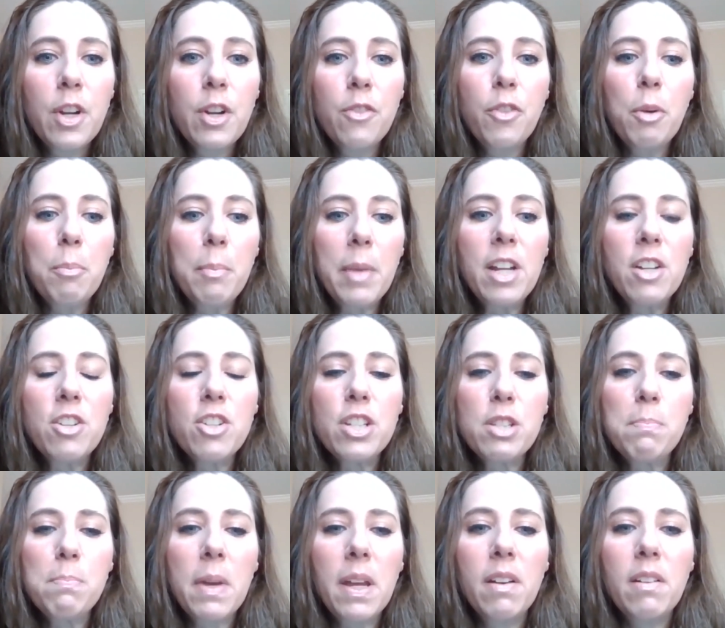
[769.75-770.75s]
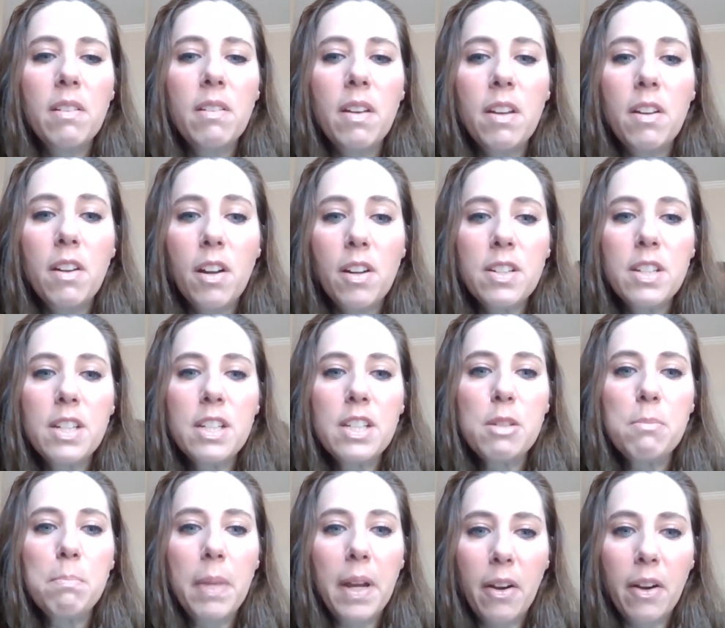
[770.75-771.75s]
For me, just being an
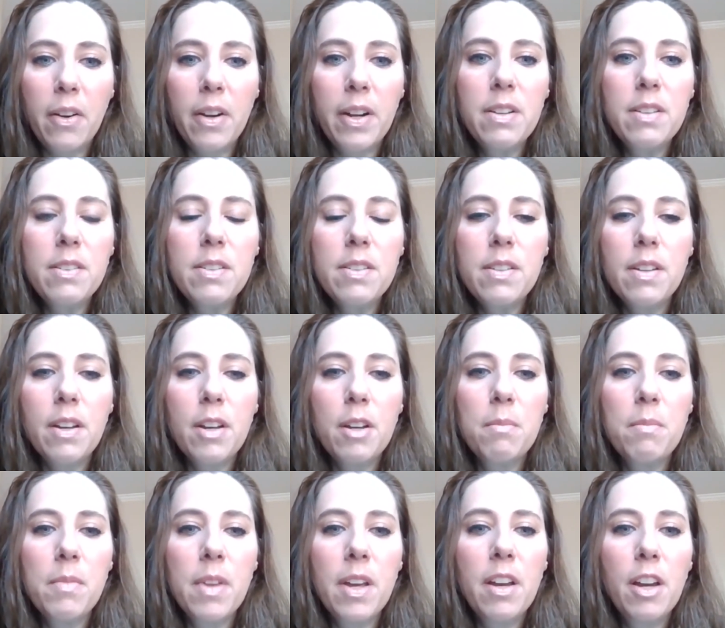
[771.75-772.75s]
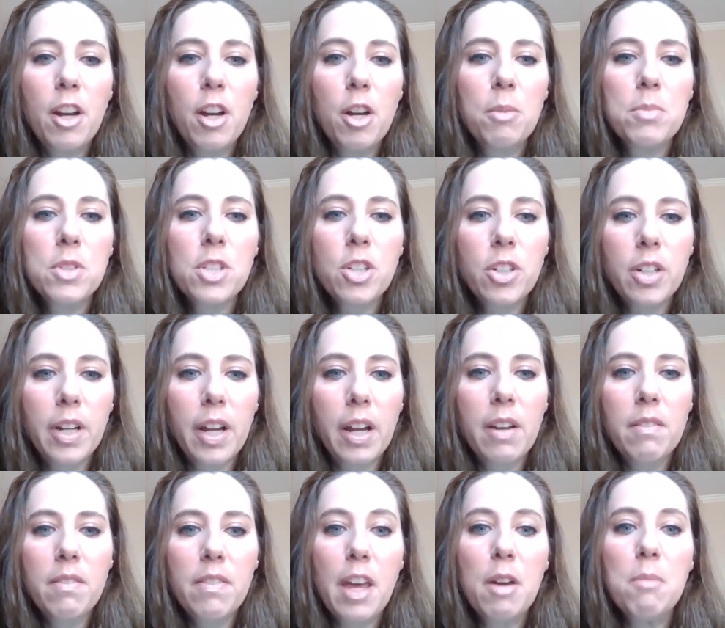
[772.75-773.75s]
autism parent, that helps
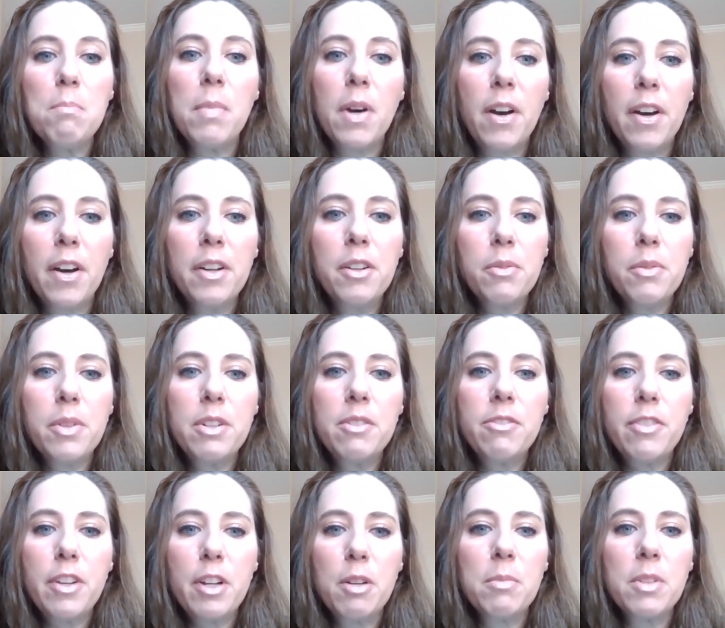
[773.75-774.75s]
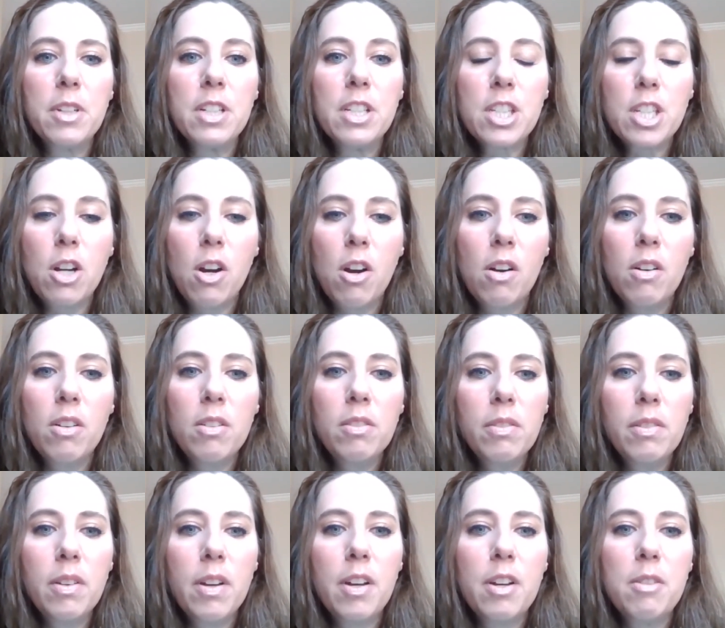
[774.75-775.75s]
create that bond when families call
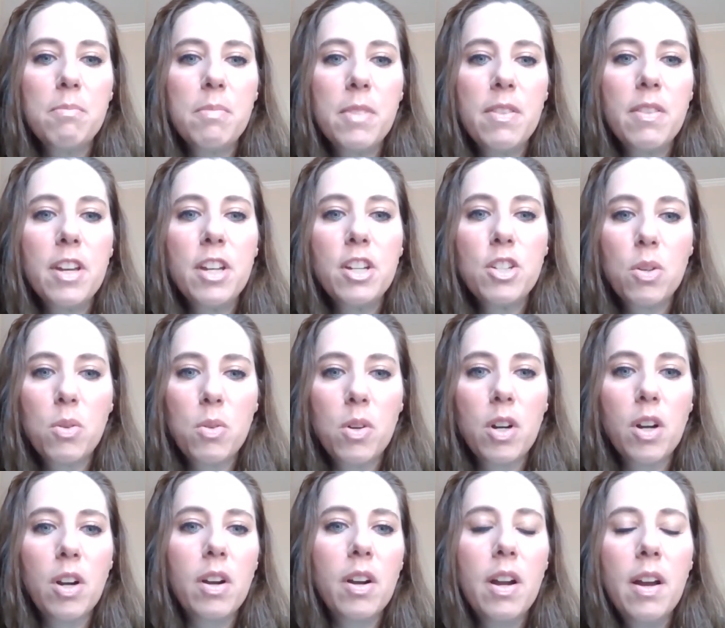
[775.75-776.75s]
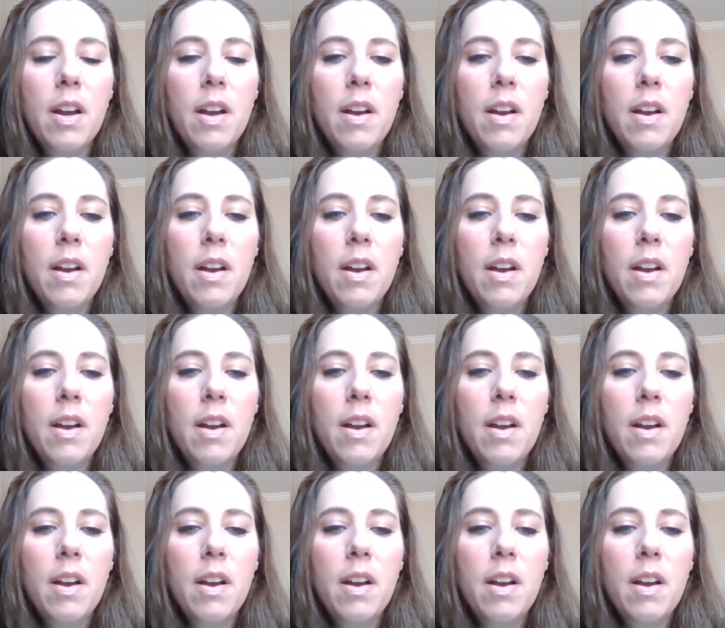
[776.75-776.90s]
and they tour.